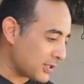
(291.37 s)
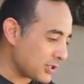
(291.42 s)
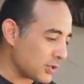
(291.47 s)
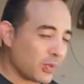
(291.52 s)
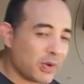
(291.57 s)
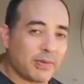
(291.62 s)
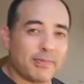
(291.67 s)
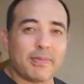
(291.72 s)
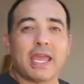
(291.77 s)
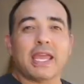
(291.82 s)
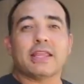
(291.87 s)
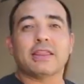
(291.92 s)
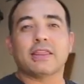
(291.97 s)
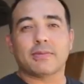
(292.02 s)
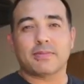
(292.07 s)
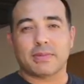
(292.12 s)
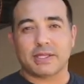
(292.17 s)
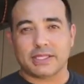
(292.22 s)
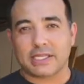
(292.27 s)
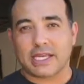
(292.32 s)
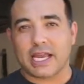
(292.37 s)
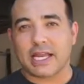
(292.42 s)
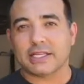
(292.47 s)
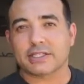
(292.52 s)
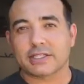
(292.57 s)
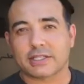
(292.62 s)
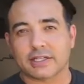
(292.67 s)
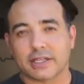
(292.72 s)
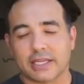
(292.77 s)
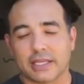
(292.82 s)
So we made them
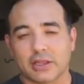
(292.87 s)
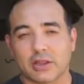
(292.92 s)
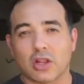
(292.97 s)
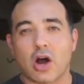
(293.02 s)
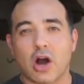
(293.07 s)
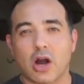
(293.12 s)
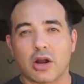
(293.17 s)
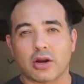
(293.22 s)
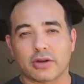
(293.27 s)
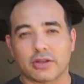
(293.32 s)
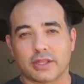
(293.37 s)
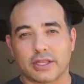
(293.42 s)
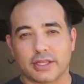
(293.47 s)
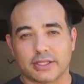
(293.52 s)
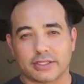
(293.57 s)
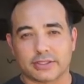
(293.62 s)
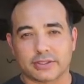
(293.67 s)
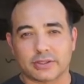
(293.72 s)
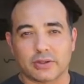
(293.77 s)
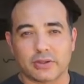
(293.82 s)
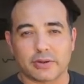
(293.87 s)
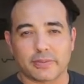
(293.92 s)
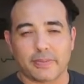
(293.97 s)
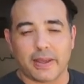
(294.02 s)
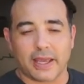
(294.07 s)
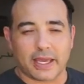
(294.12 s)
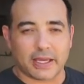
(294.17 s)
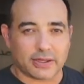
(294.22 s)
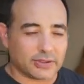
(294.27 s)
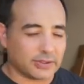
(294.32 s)
intentionally longer than the solar
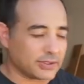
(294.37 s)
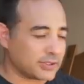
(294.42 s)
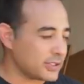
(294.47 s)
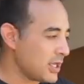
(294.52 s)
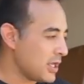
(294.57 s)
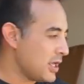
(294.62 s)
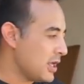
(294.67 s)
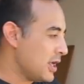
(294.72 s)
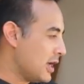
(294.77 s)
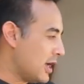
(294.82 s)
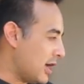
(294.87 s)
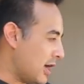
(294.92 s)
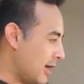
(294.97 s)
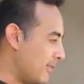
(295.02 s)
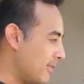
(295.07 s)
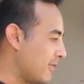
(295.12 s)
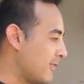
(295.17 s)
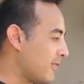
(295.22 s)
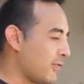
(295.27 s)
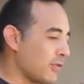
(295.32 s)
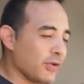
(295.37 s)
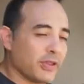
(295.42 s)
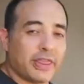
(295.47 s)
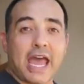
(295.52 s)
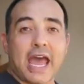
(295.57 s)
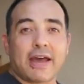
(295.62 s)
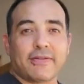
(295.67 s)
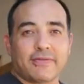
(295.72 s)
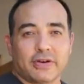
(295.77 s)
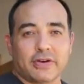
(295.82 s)
panels for
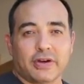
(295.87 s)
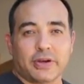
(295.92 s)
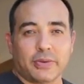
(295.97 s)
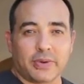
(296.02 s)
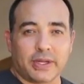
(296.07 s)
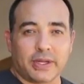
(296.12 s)
that very